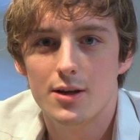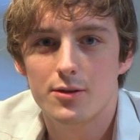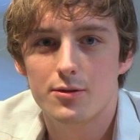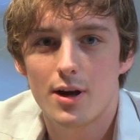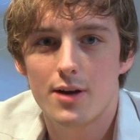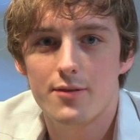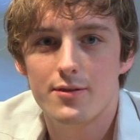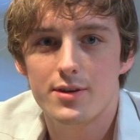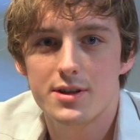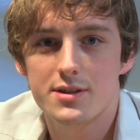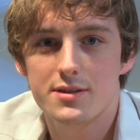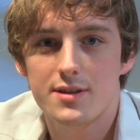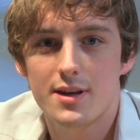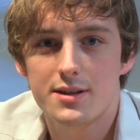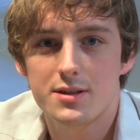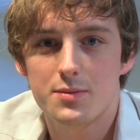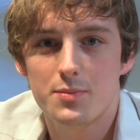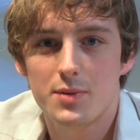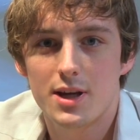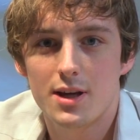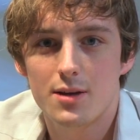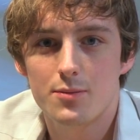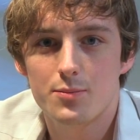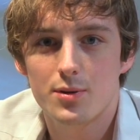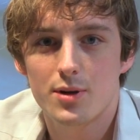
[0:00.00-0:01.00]
Craven is set to
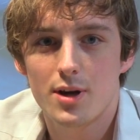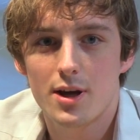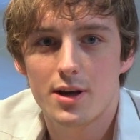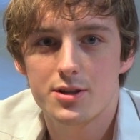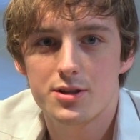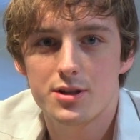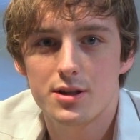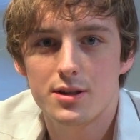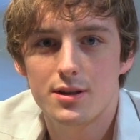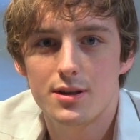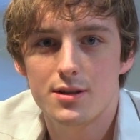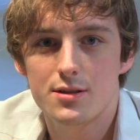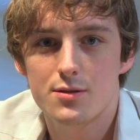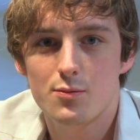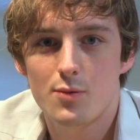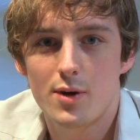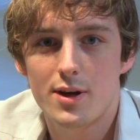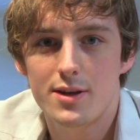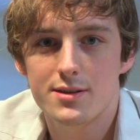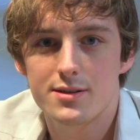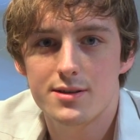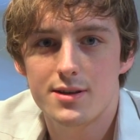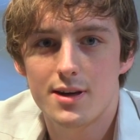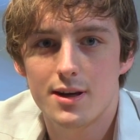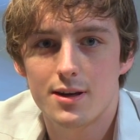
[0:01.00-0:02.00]
begin production this
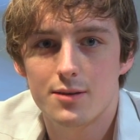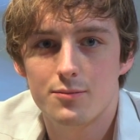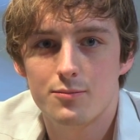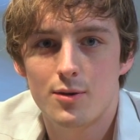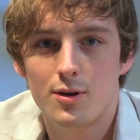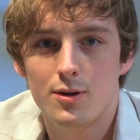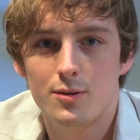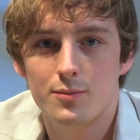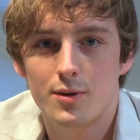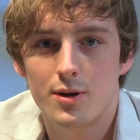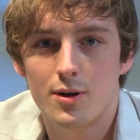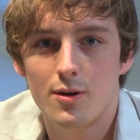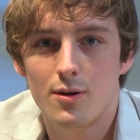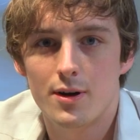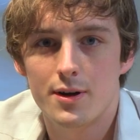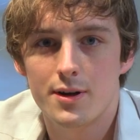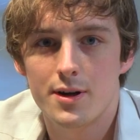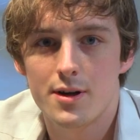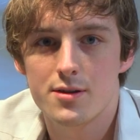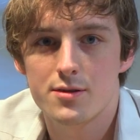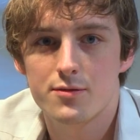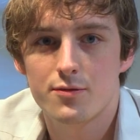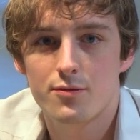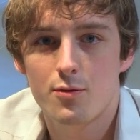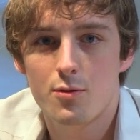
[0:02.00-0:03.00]
Wednesday in Marlborough on
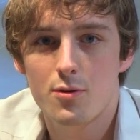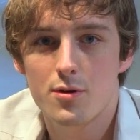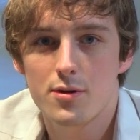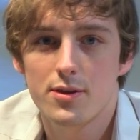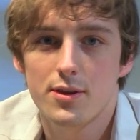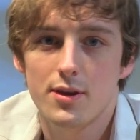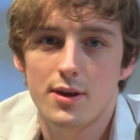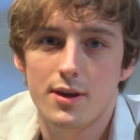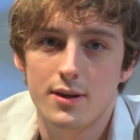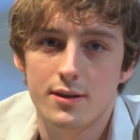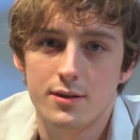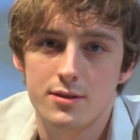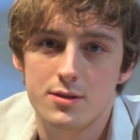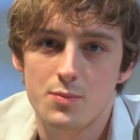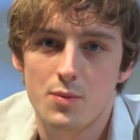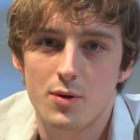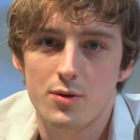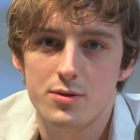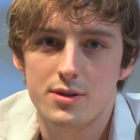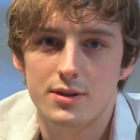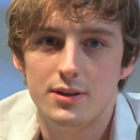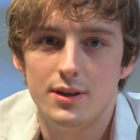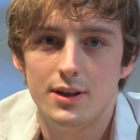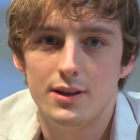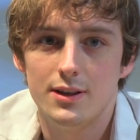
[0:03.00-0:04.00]
his fourth and
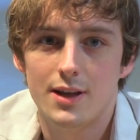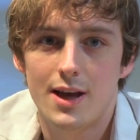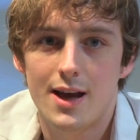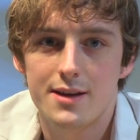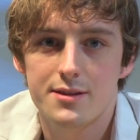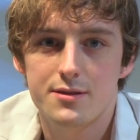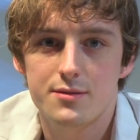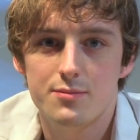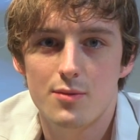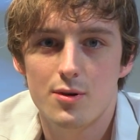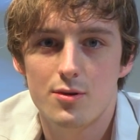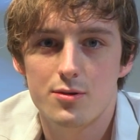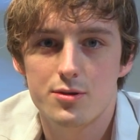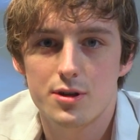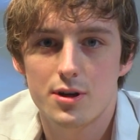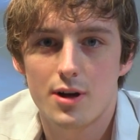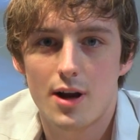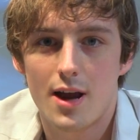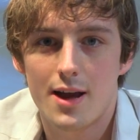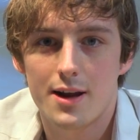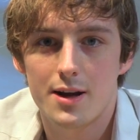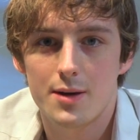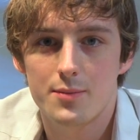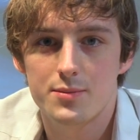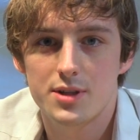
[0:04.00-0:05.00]
supposedly last Mosier
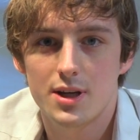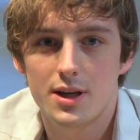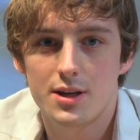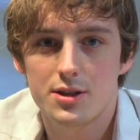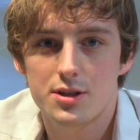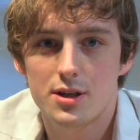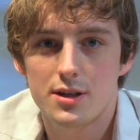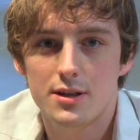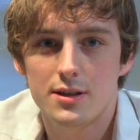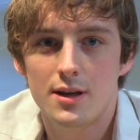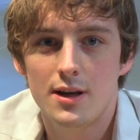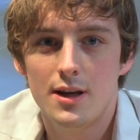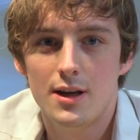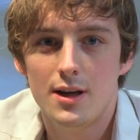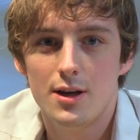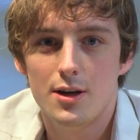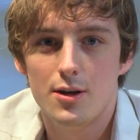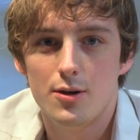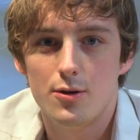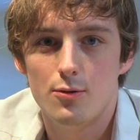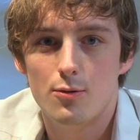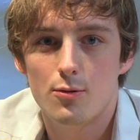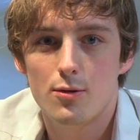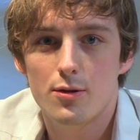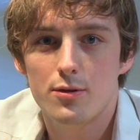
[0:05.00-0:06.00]
adaptation,
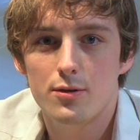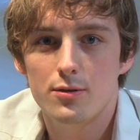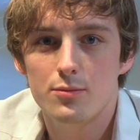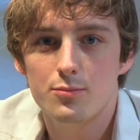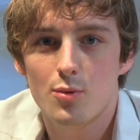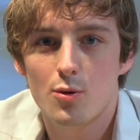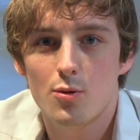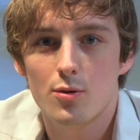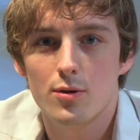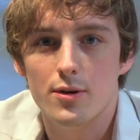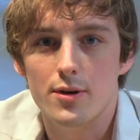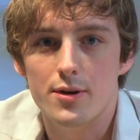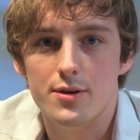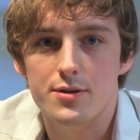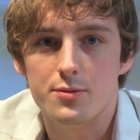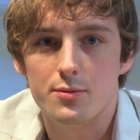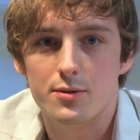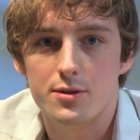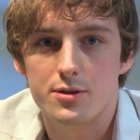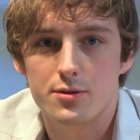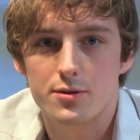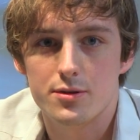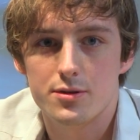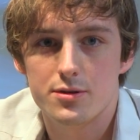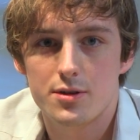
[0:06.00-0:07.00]
Northern Borders,
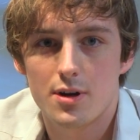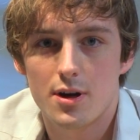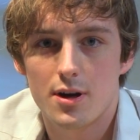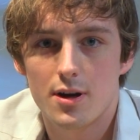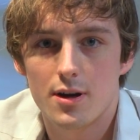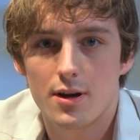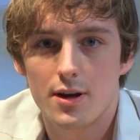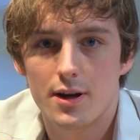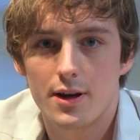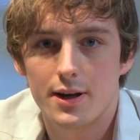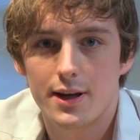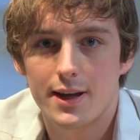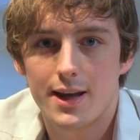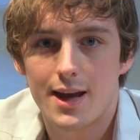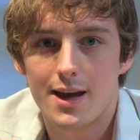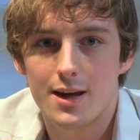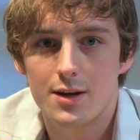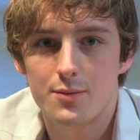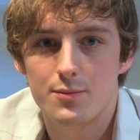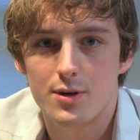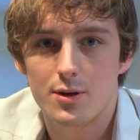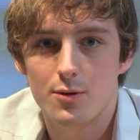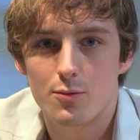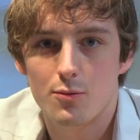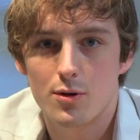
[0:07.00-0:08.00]
which will star an
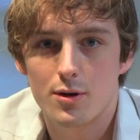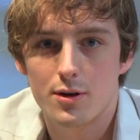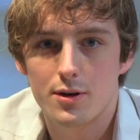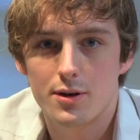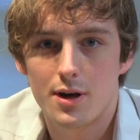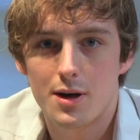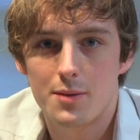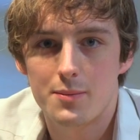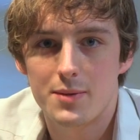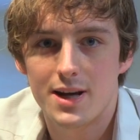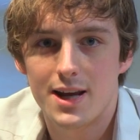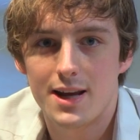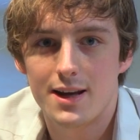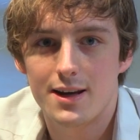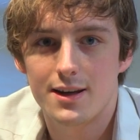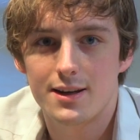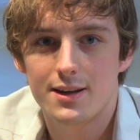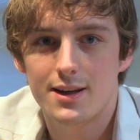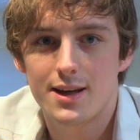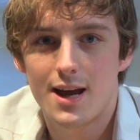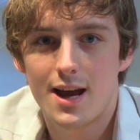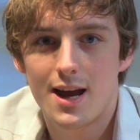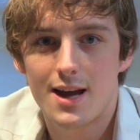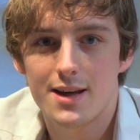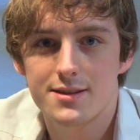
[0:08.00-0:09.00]
Academy
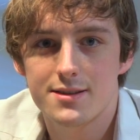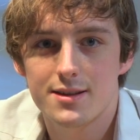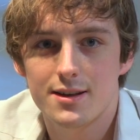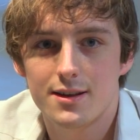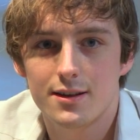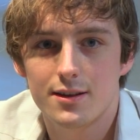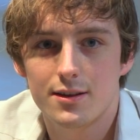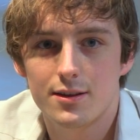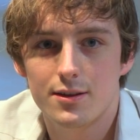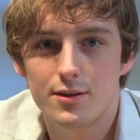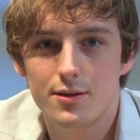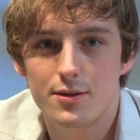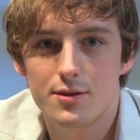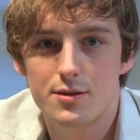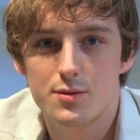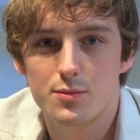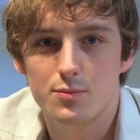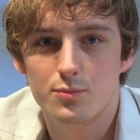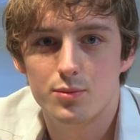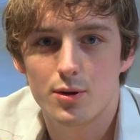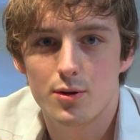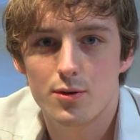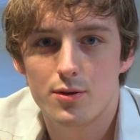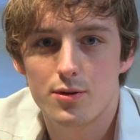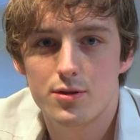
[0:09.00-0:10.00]
Award-nominated cast that includes
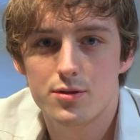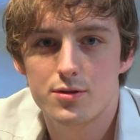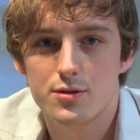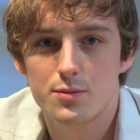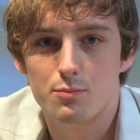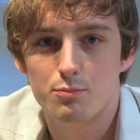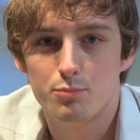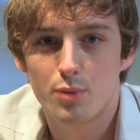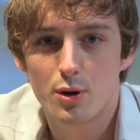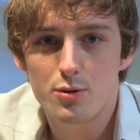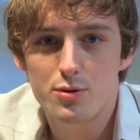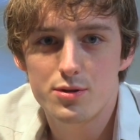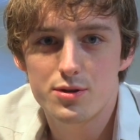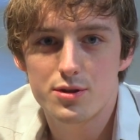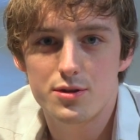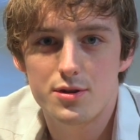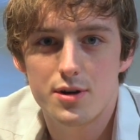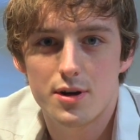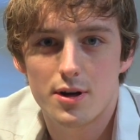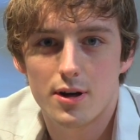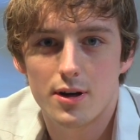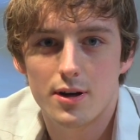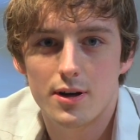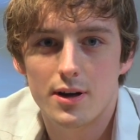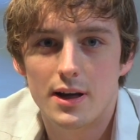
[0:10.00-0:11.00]
Bruce
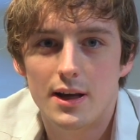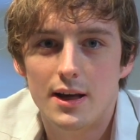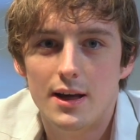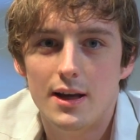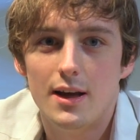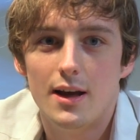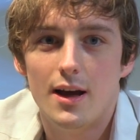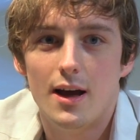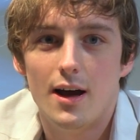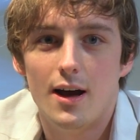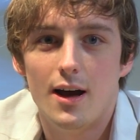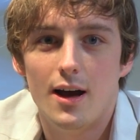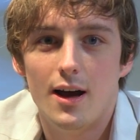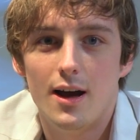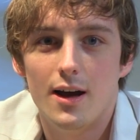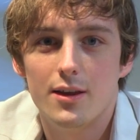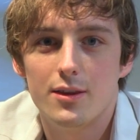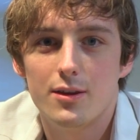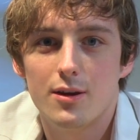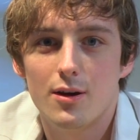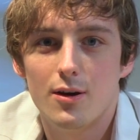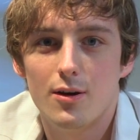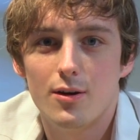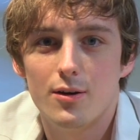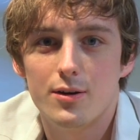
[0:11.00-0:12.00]
Dern,
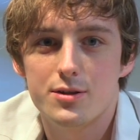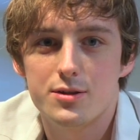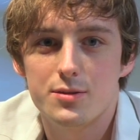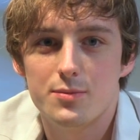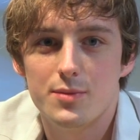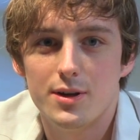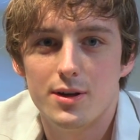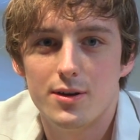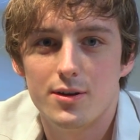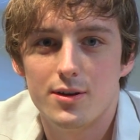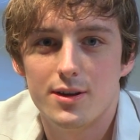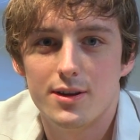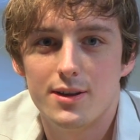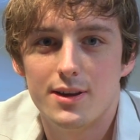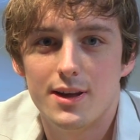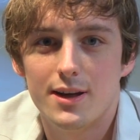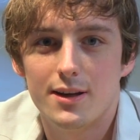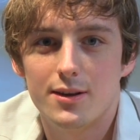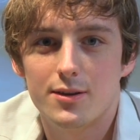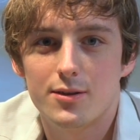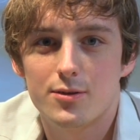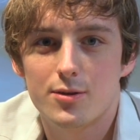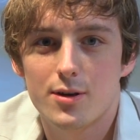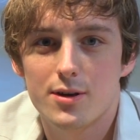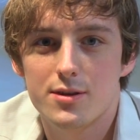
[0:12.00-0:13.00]
though it should be noted
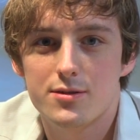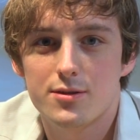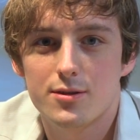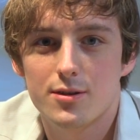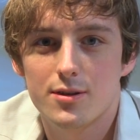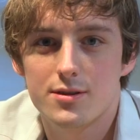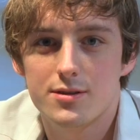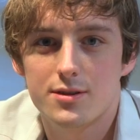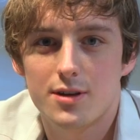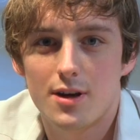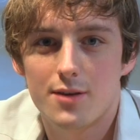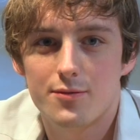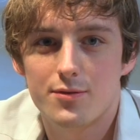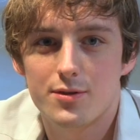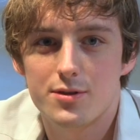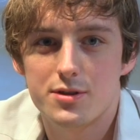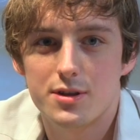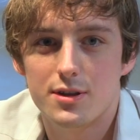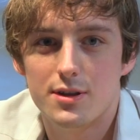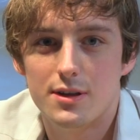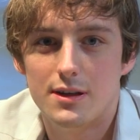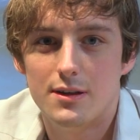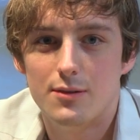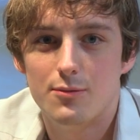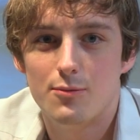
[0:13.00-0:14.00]
that Kris
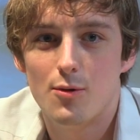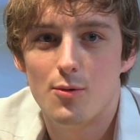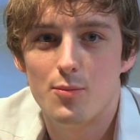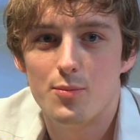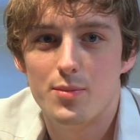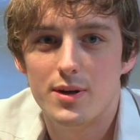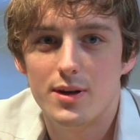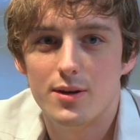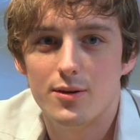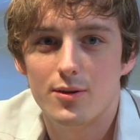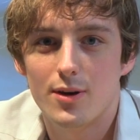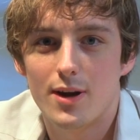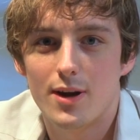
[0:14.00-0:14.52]
Kristofferson won't be